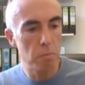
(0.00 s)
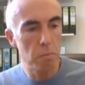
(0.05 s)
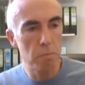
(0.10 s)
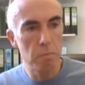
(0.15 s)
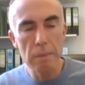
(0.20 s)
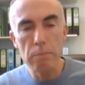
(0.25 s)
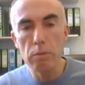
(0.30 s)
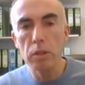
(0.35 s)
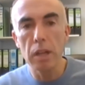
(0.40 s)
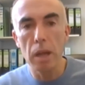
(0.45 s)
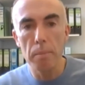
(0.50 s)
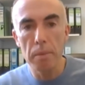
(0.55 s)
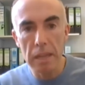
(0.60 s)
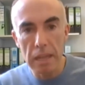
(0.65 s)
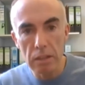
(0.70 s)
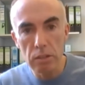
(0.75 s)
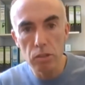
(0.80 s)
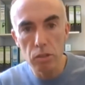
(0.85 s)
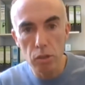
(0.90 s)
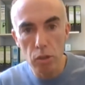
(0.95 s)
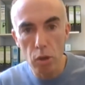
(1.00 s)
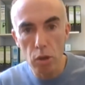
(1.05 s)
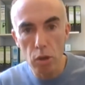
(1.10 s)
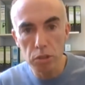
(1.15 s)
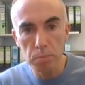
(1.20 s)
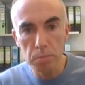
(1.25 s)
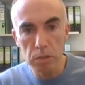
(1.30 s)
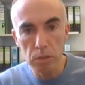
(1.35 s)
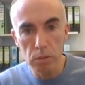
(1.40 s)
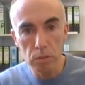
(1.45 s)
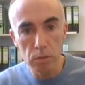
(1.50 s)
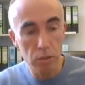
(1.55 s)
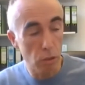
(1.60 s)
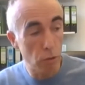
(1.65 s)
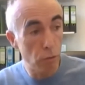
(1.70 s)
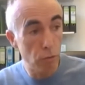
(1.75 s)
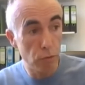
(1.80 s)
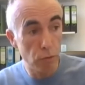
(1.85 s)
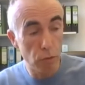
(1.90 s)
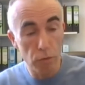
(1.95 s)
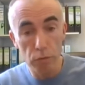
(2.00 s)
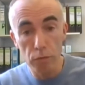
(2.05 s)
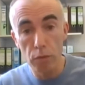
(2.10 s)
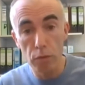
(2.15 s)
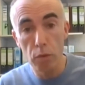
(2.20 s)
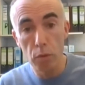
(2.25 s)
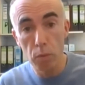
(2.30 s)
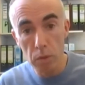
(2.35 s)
people coming into the hospital, so footfall